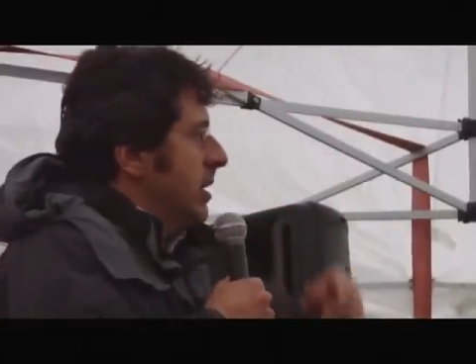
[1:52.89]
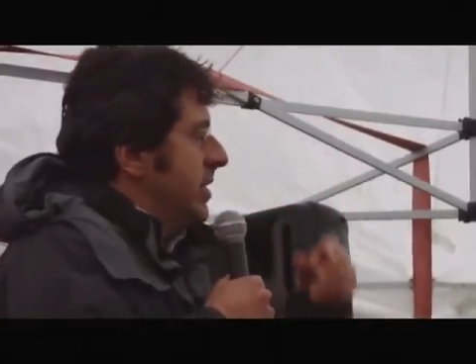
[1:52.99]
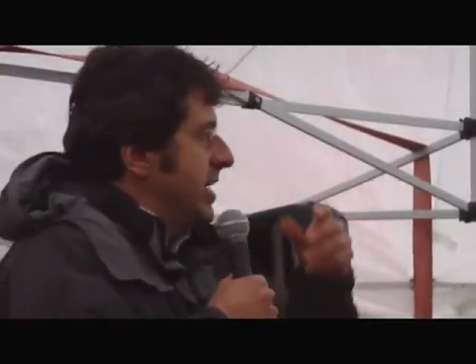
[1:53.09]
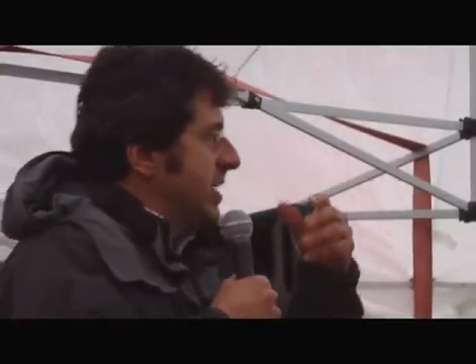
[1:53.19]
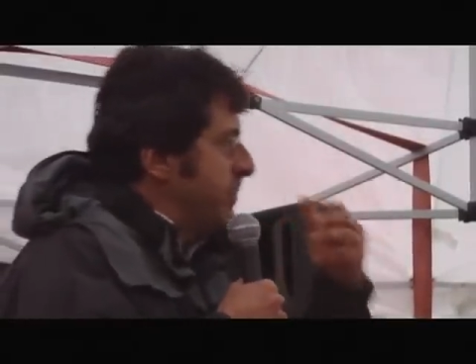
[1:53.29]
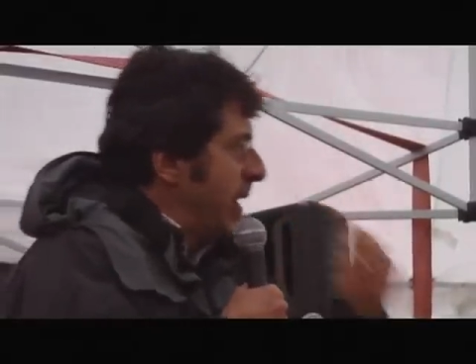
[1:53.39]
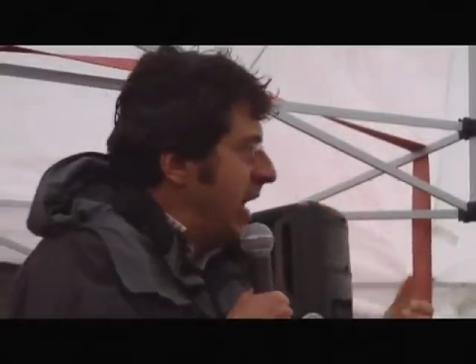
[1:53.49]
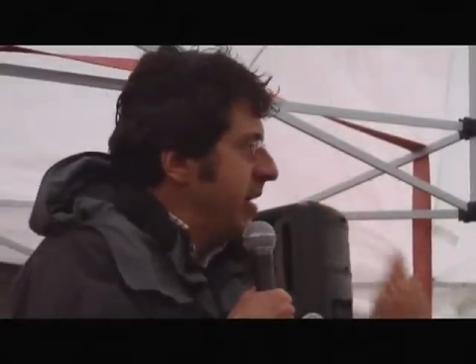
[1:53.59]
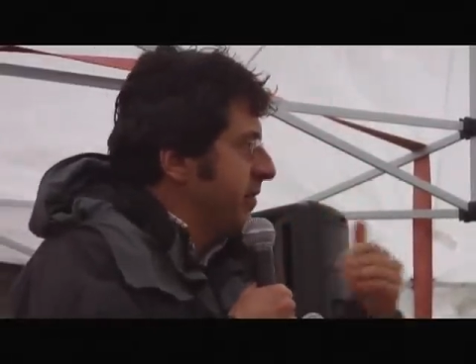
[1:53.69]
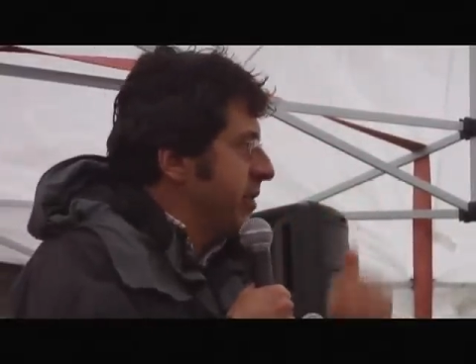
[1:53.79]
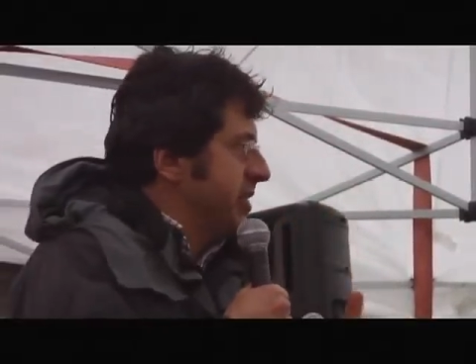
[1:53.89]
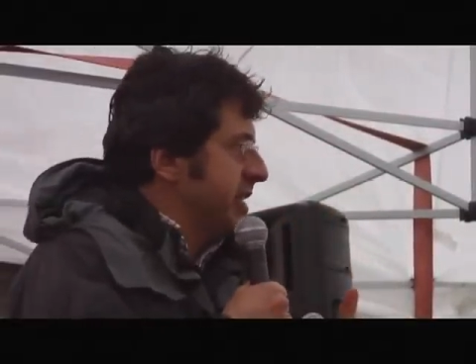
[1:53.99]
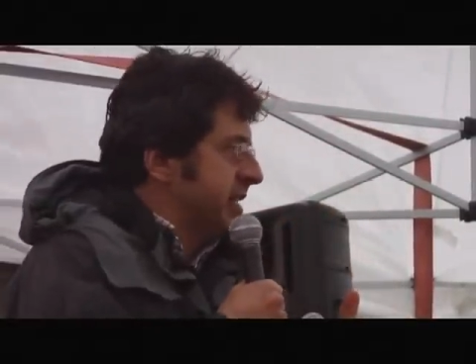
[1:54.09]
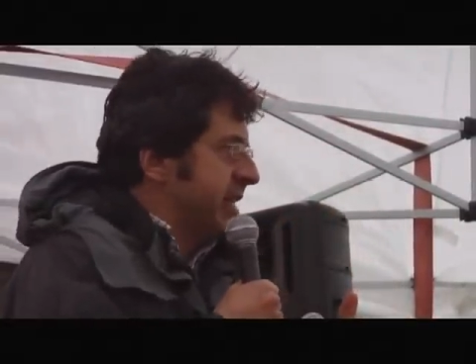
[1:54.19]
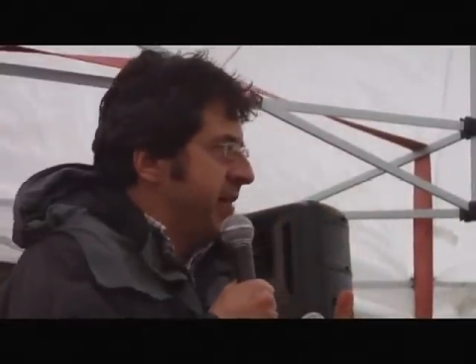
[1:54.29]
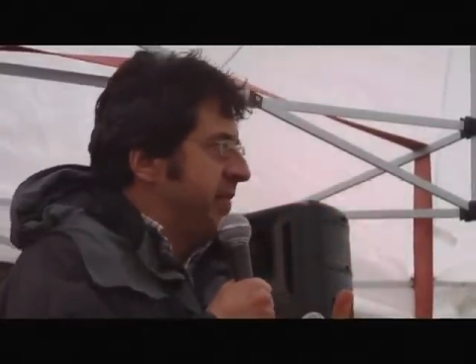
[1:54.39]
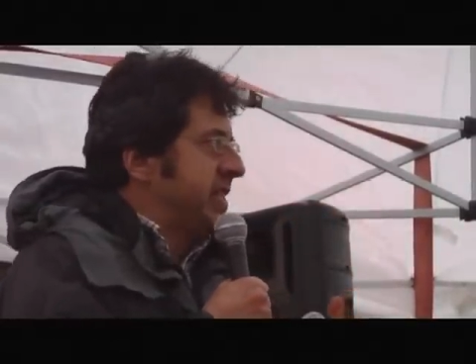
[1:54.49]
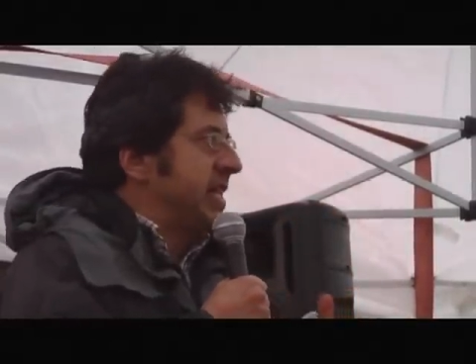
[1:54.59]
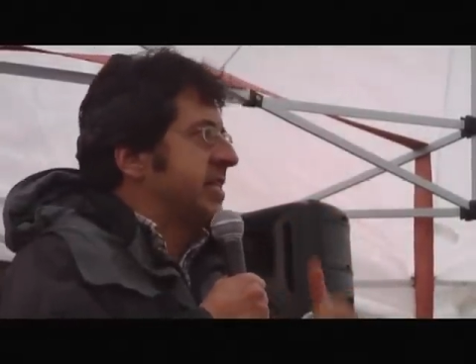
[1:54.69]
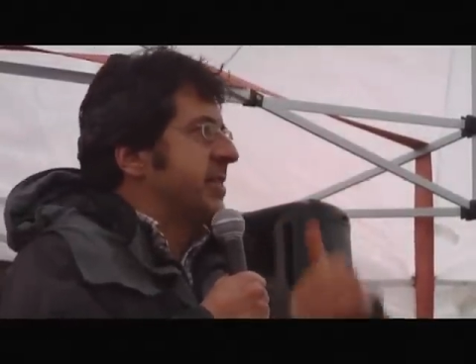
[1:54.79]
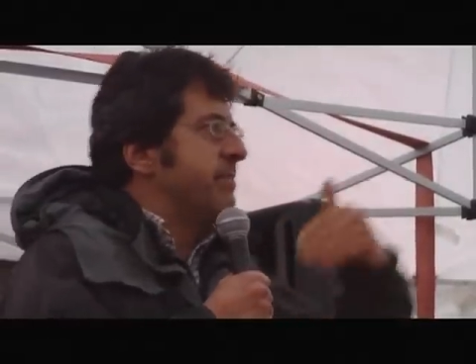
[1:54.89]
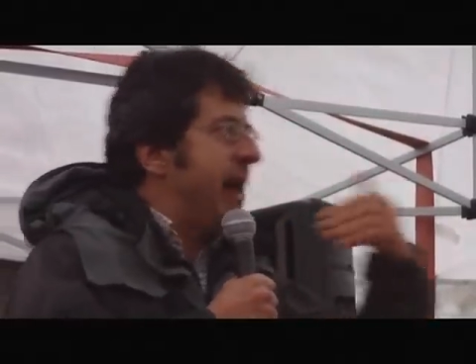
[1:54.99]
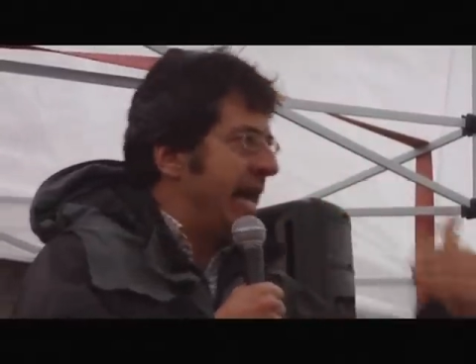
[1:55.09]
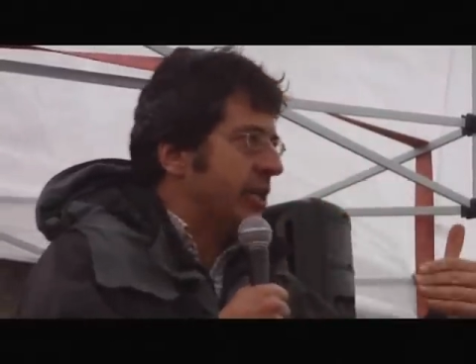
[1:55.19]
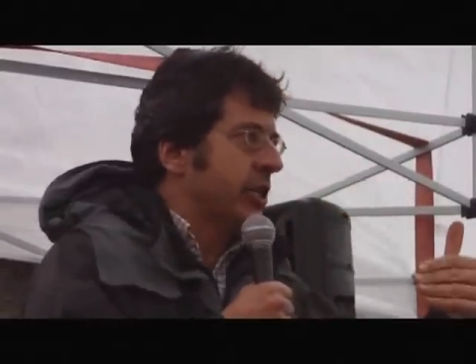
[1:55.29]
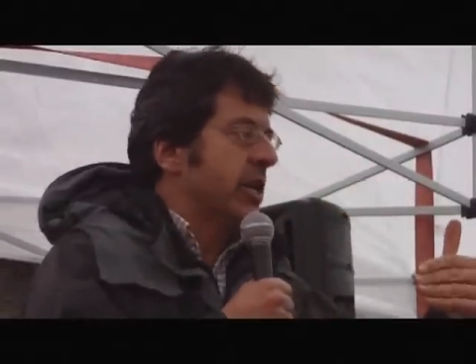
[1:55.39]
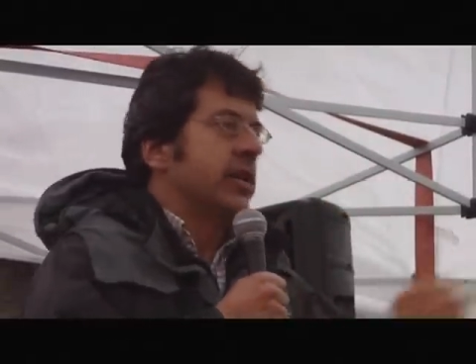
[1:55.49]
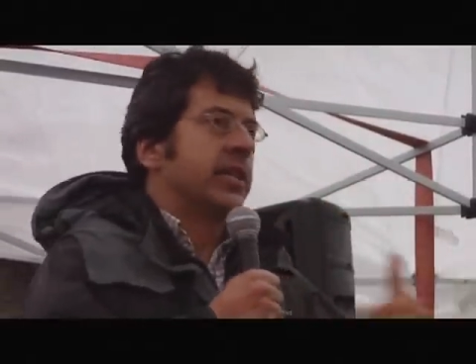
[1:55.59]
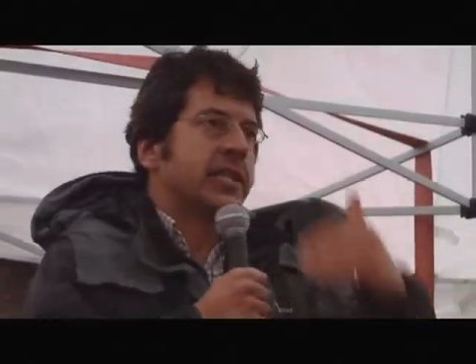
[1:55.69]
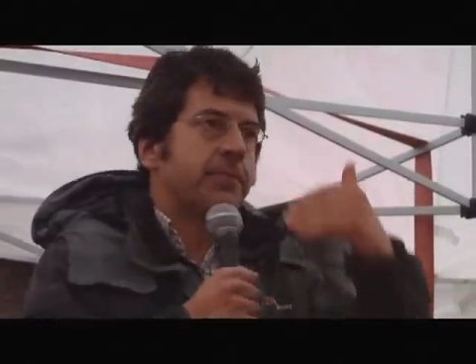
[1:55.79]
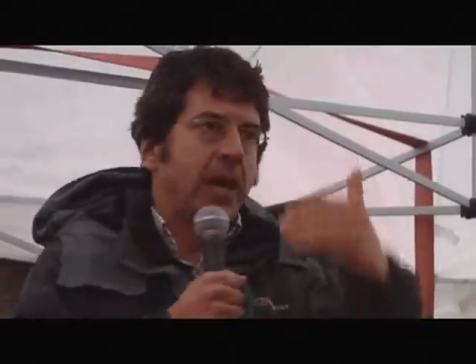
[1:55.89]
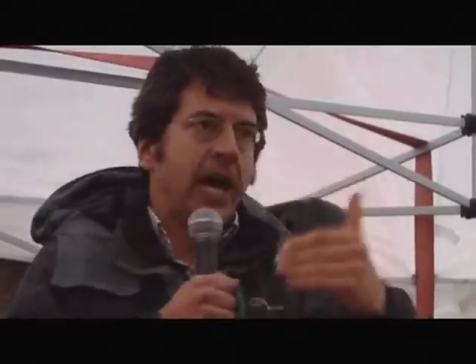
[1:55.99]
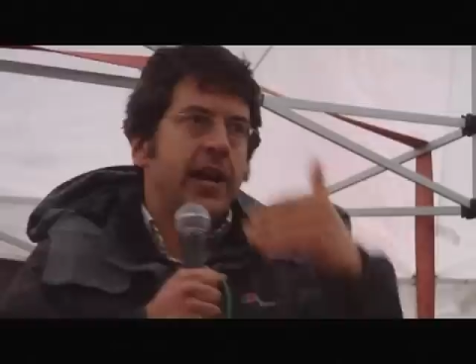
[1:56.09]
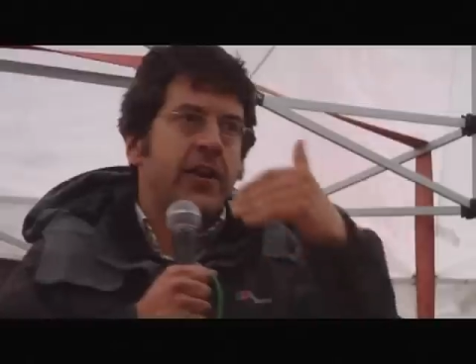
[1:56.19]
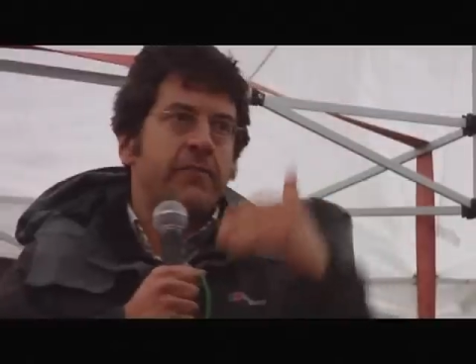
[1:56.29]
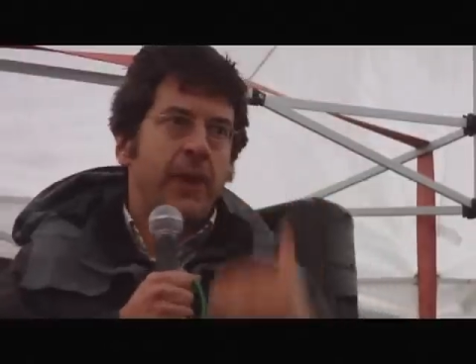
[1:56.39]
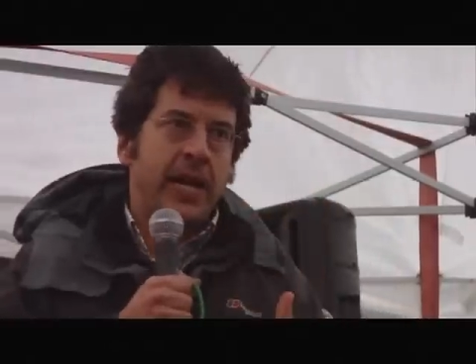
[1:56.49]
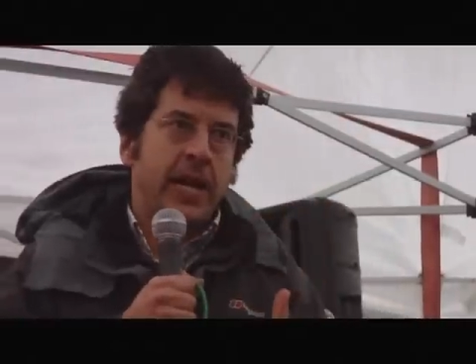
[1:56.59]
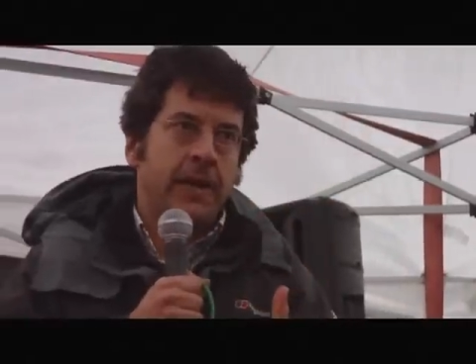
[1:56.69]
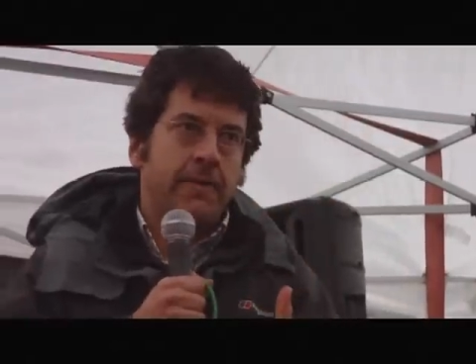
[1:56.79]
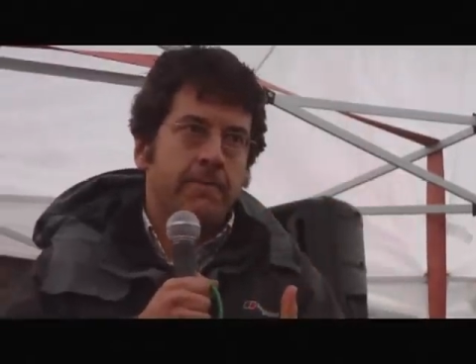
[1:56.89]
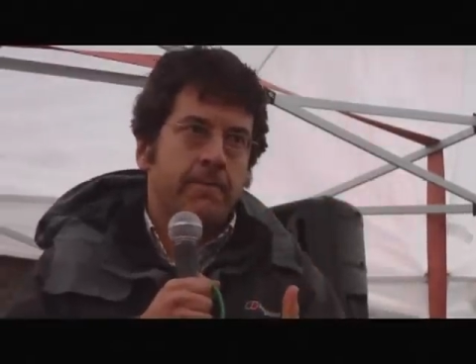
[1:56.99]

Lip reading: the supply of goods and services to match the supply of money.